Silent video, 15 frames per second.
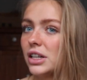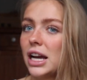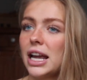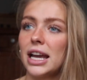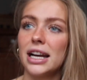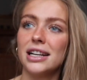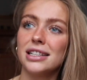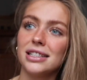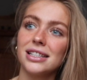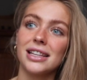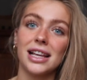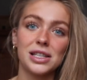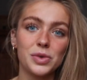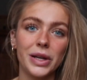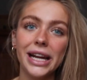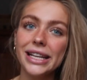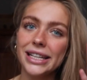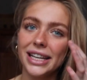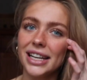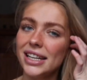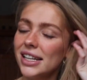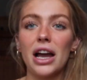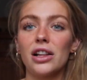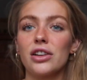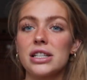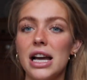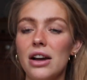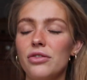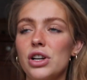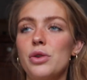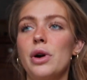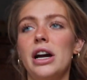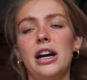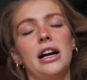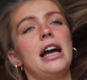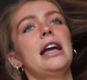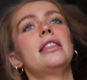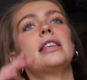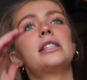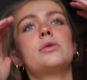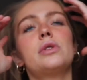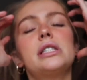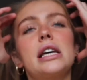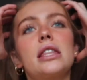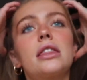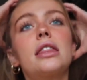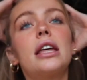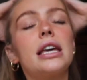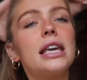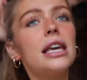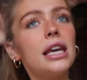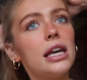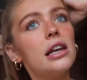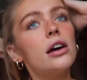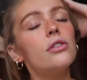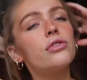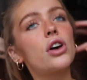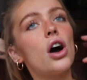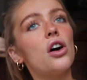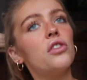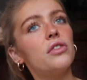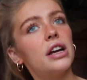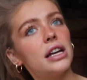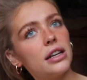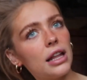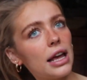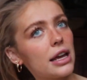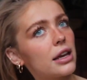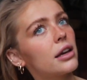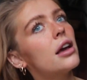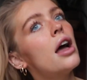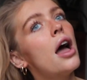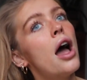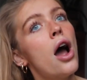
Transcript: And that's what I did. I looked everywhere, and this was like the heat of COVID, like